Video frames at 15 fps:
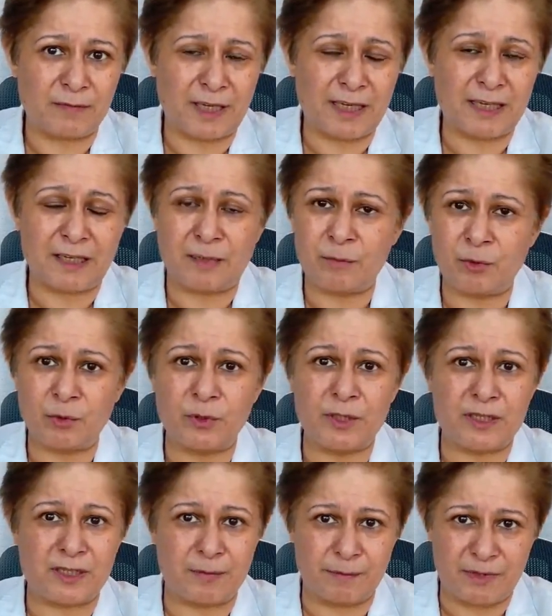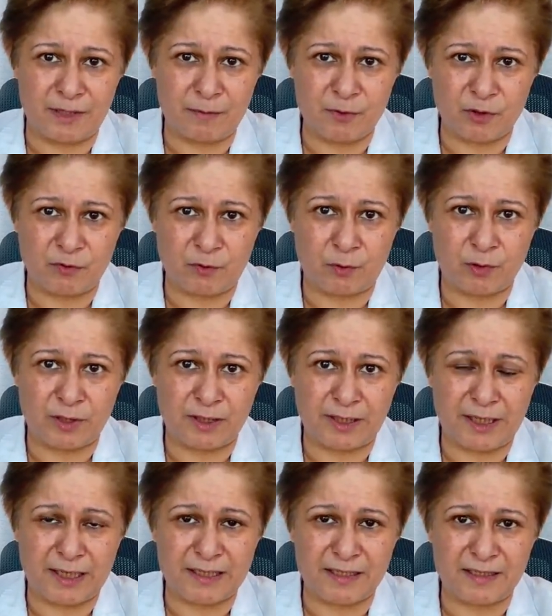I'll come to the symptoms of colon
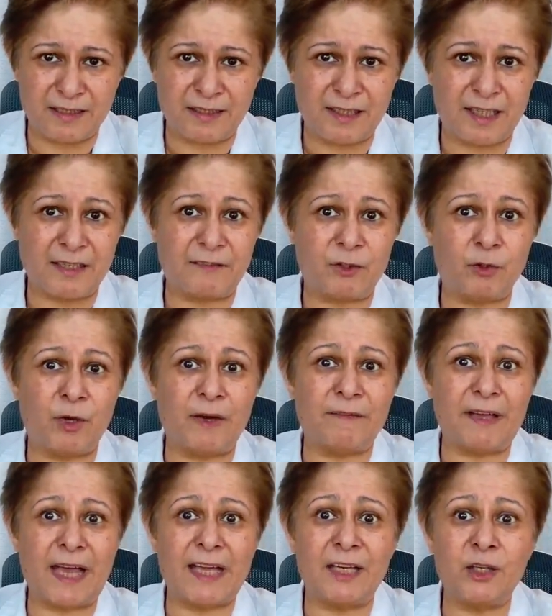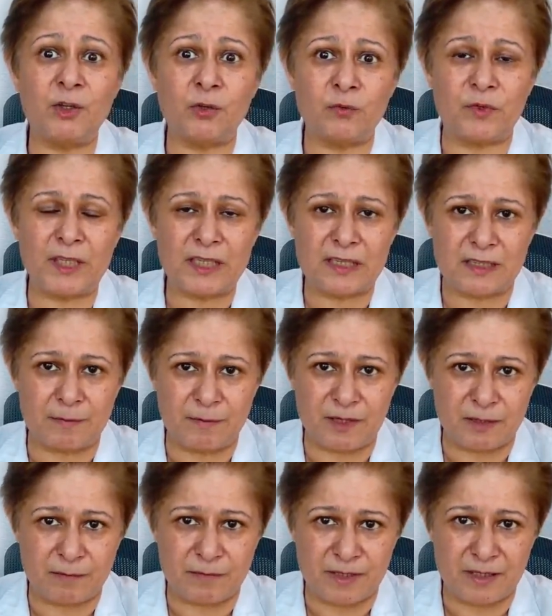cancer, that if you have any of these
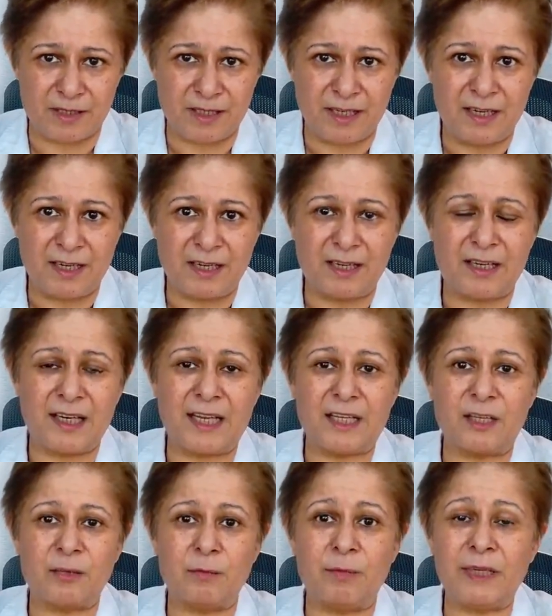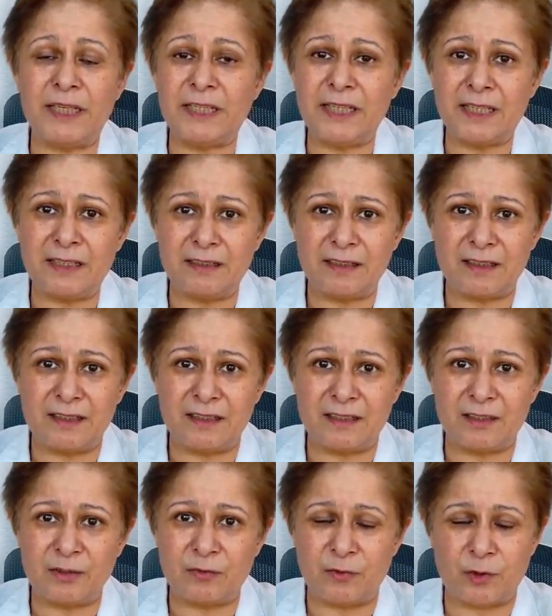symptoms like bleeding
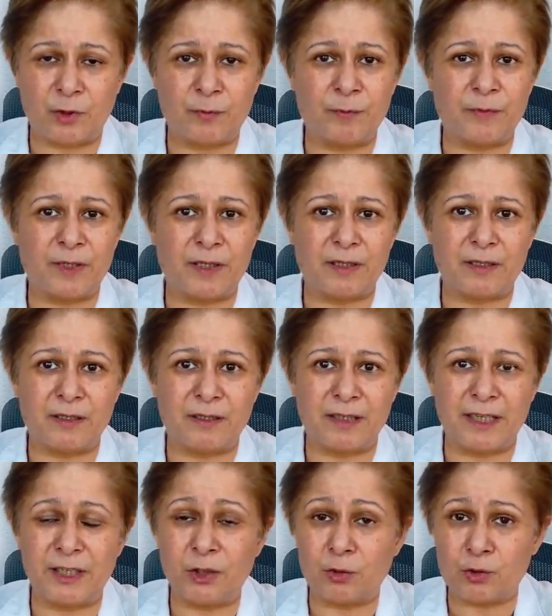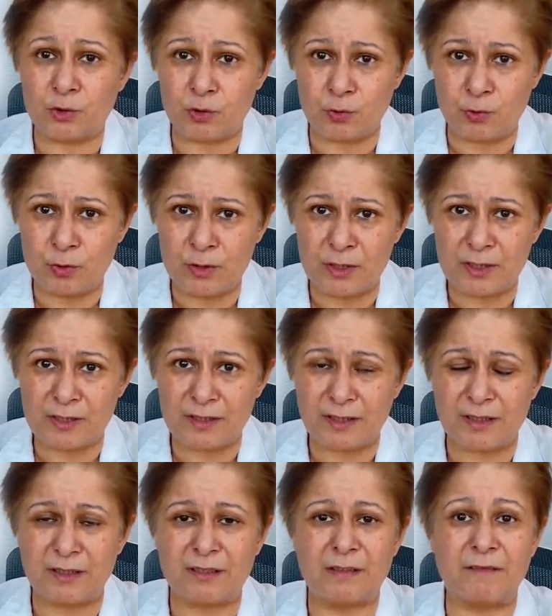in your stools,
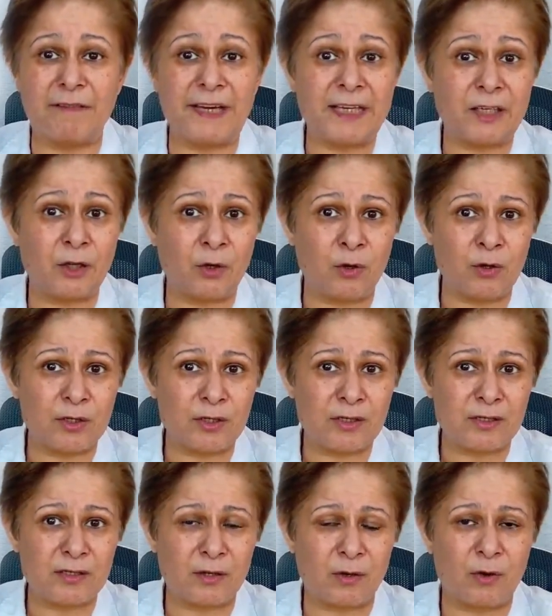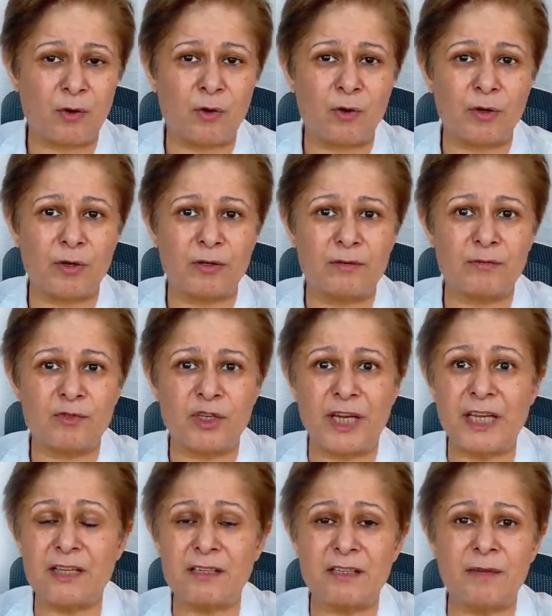weight loss, or
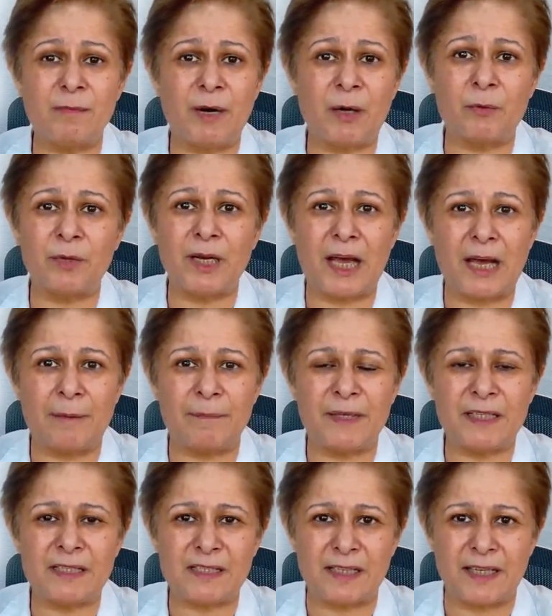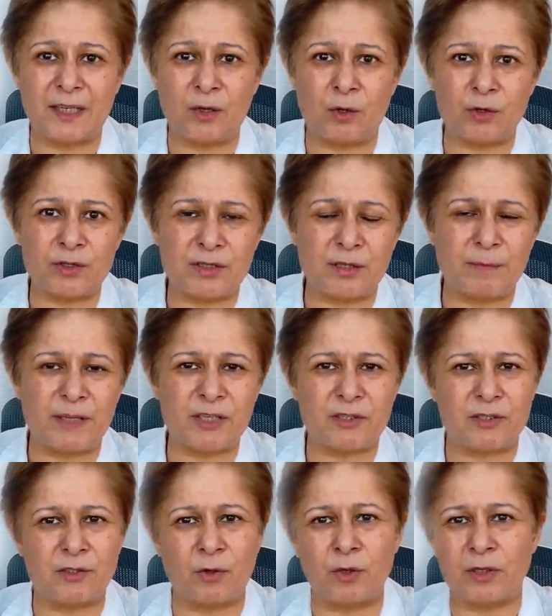change in bowel habits like
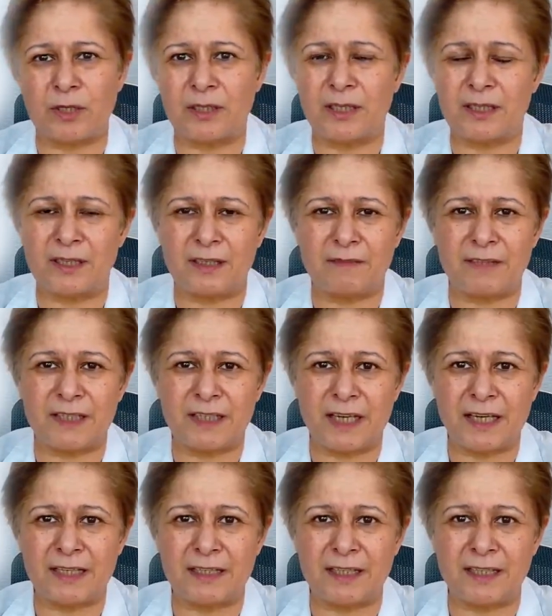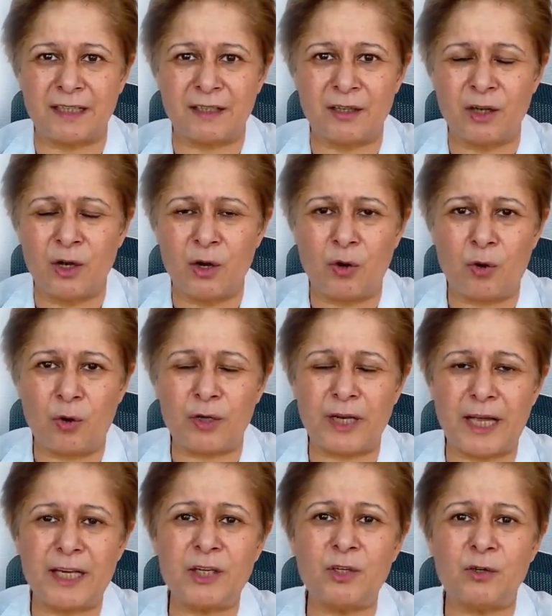constipation alternating with diarrhea, or
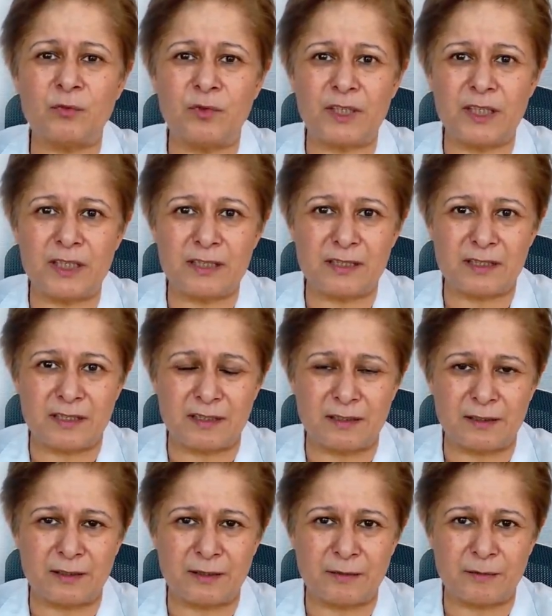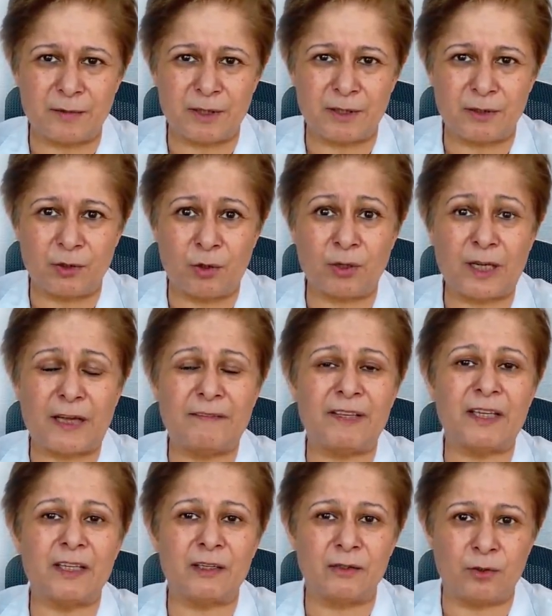any of these, not
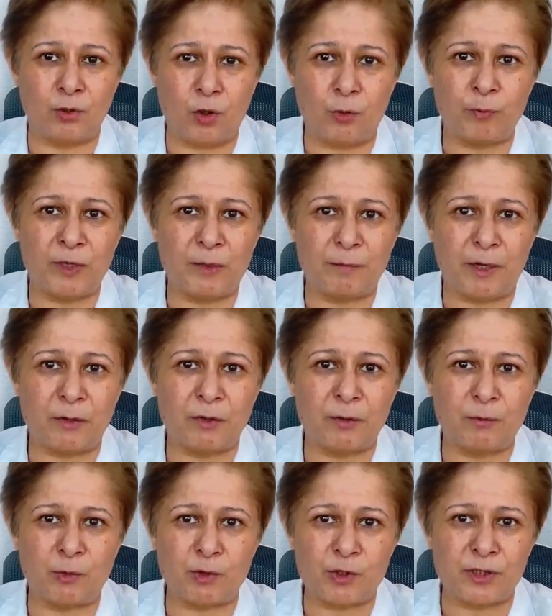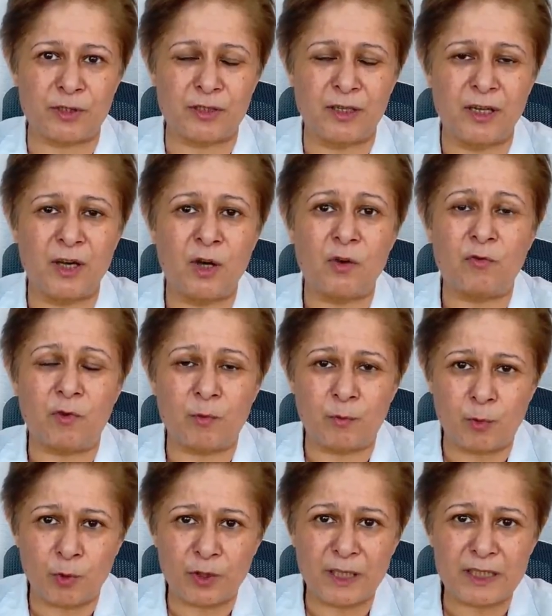having a normal bowel motion for
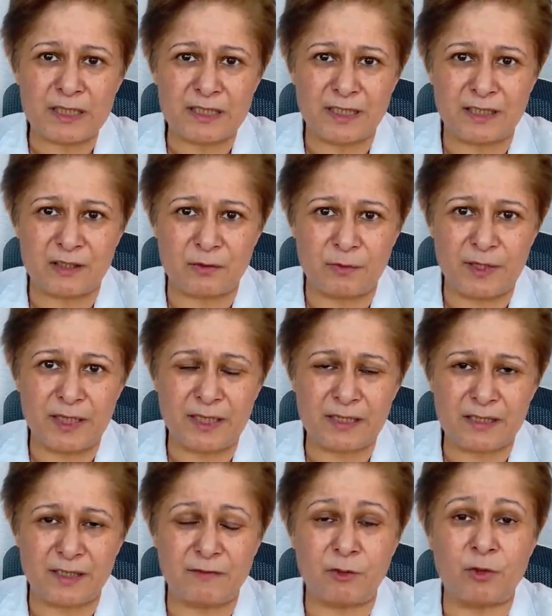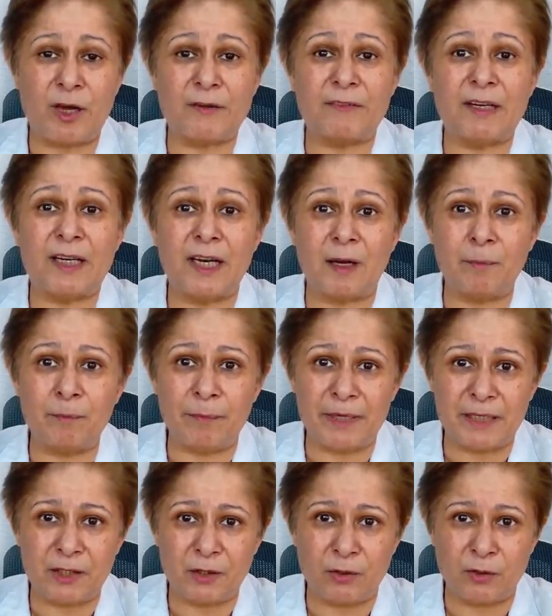more than 6 weeks, if you have a lump
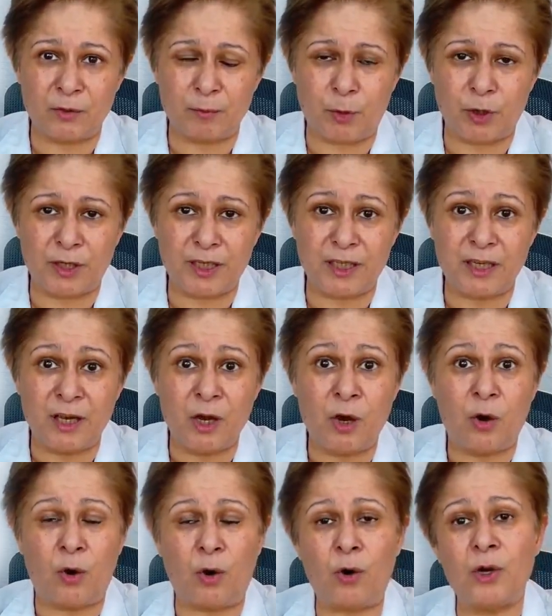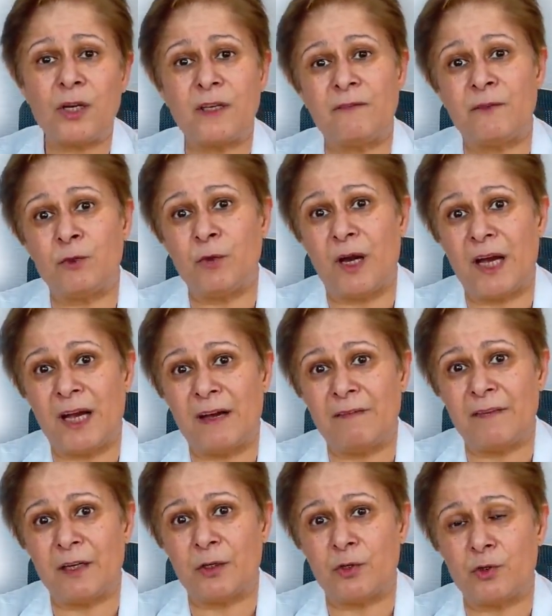in your body, or if you
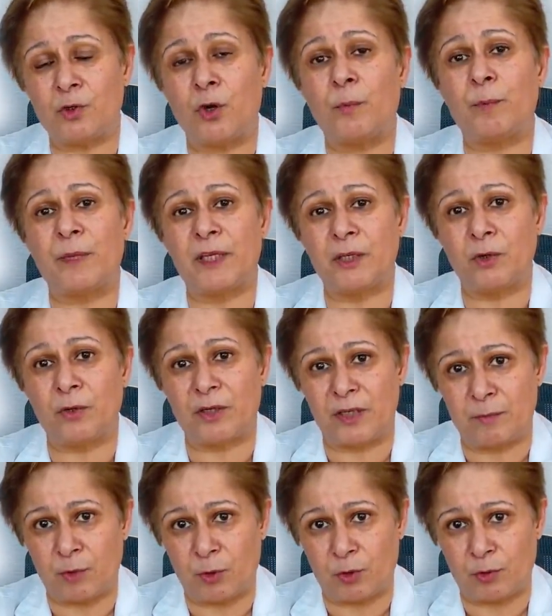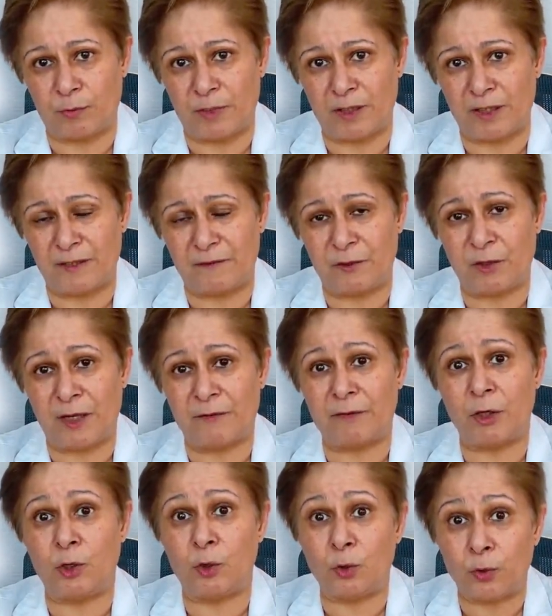have a drop in your hemoglobin, if you
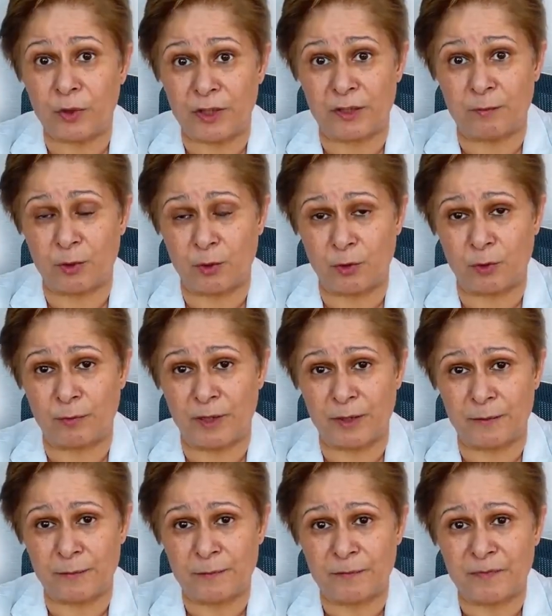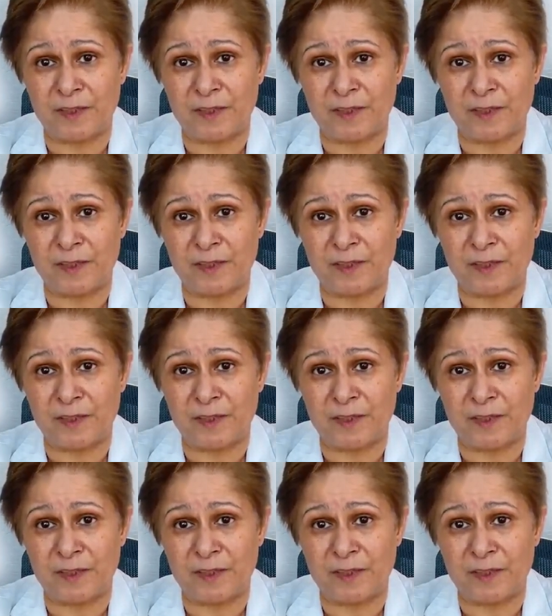have a low hemoglobin,